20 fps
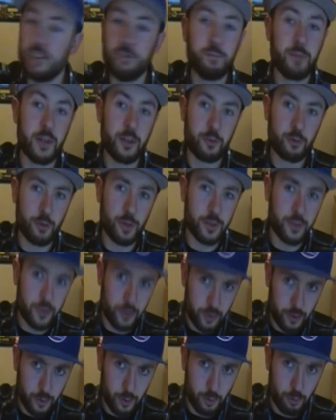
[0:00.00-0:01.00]
of Metroid
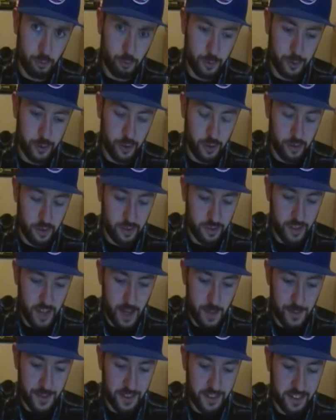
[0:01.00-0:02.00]
2, Return of
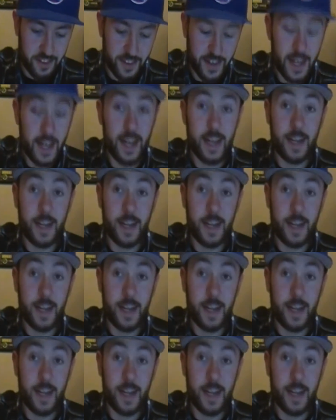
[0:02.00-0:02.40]
Samus.